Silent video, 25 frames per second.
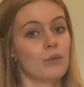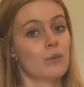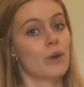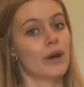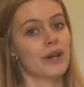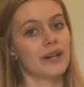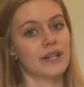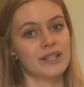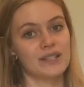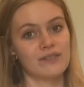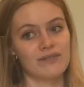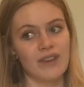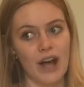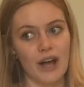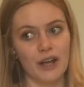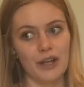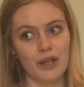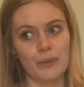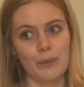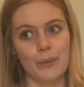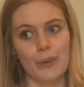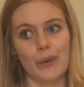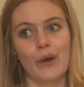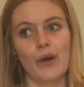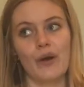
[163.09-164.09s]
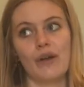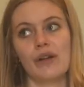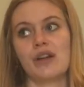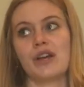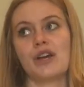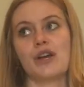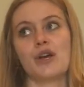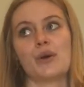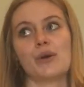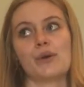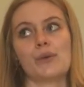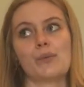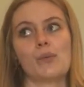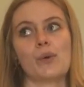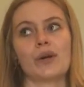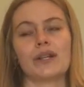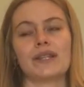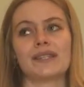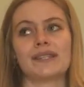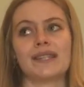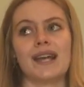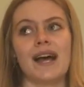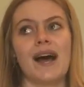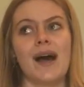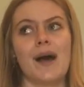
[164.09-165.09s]
what is valuable,
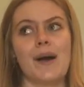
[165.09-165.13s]
what's